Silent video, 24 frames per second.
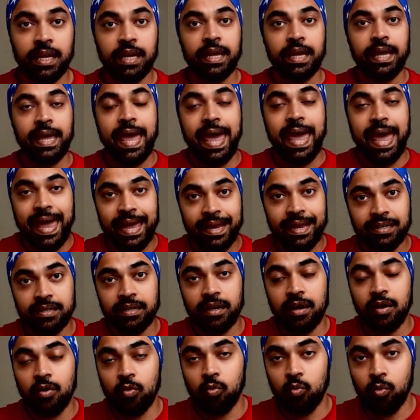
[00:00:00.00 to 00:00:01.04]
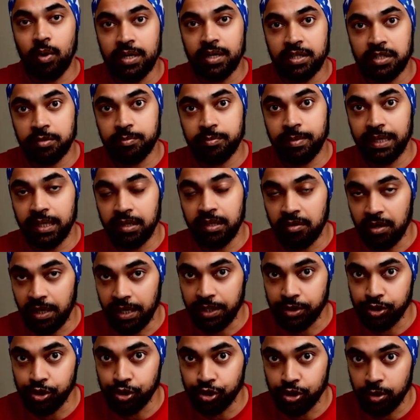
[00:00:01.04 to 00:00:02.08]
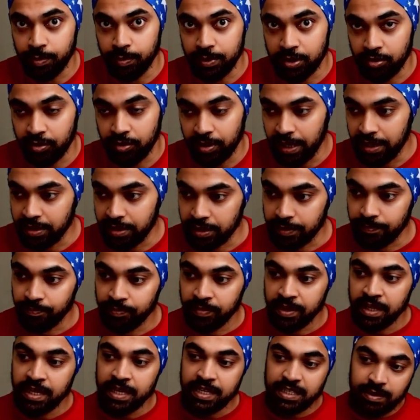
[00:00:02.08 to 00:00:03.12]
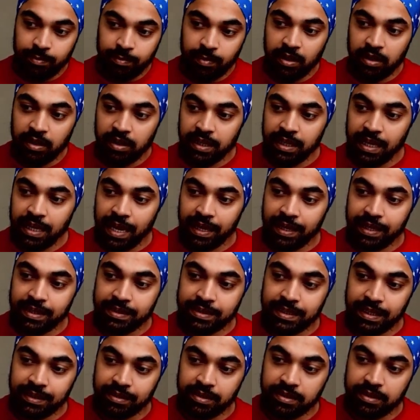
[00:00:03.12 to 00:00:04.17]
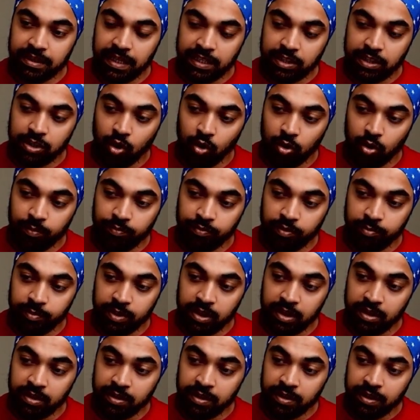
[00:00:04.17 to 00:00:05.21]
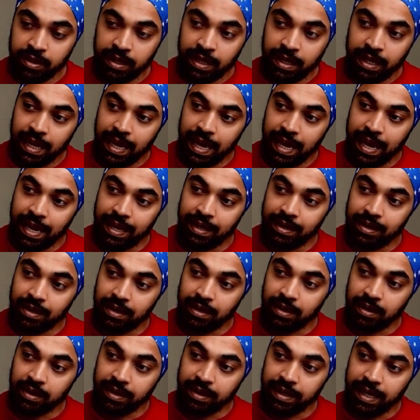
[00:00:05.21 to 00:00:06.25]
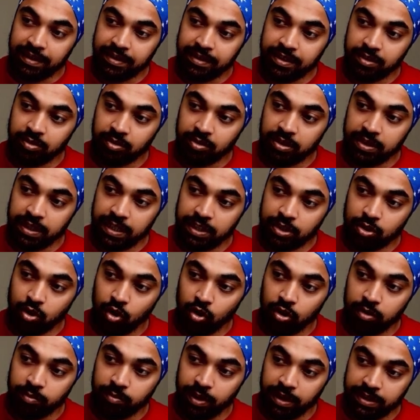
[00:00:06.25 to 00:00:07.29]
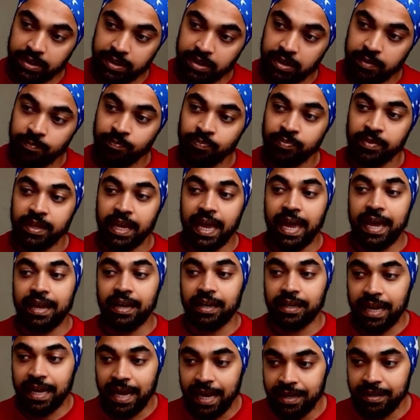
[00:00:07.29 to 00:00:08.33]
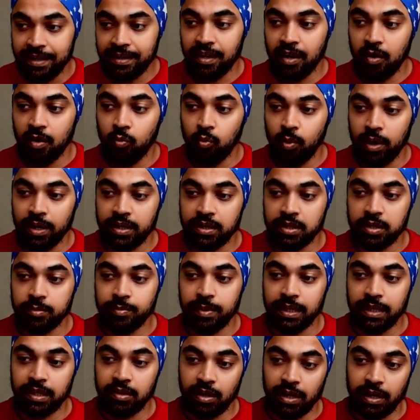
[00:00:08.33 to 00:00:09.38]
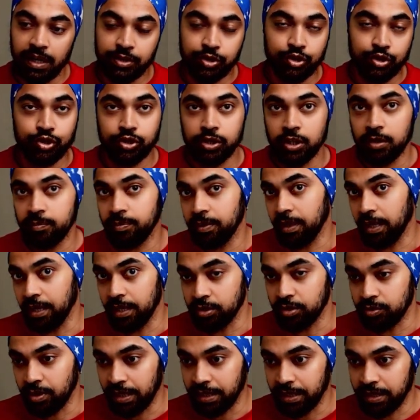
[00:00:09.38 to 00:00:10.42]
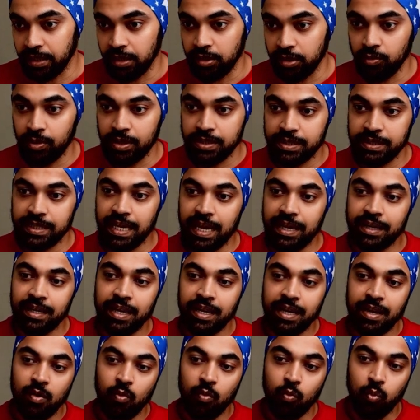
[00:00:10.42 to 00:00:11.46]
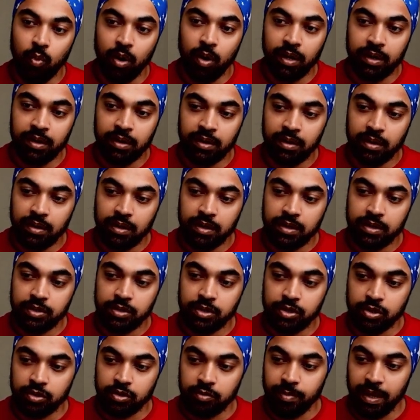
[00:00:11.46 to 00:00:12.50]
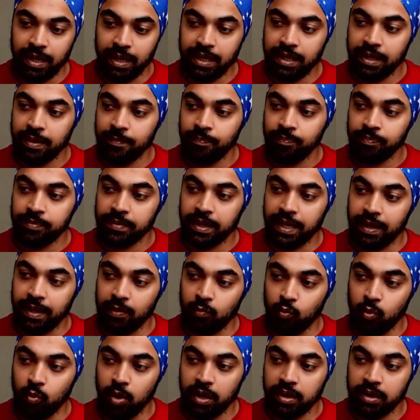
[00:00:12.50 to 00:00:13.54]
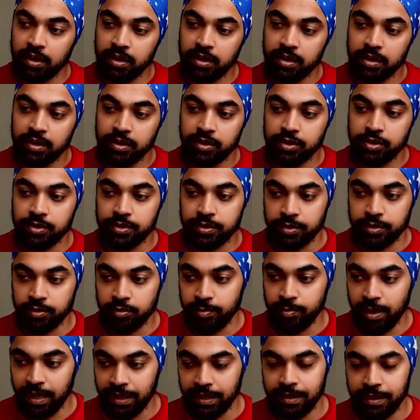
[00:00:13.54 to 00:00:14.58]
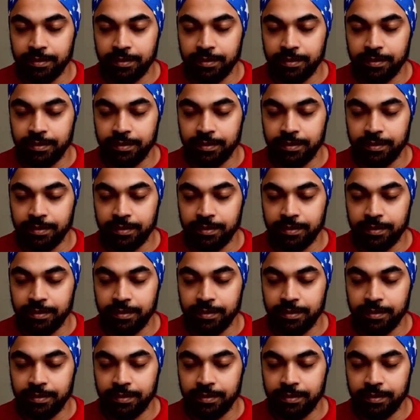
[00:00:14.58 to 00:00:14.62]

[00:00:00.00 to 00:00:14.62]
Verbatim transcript: And a one-to-many relationship is created. Similarly, I can take the date column from here and connect it to the date column right here. And again, a one-to-many relationship is right here. You can see that one-to-many and one-to-many.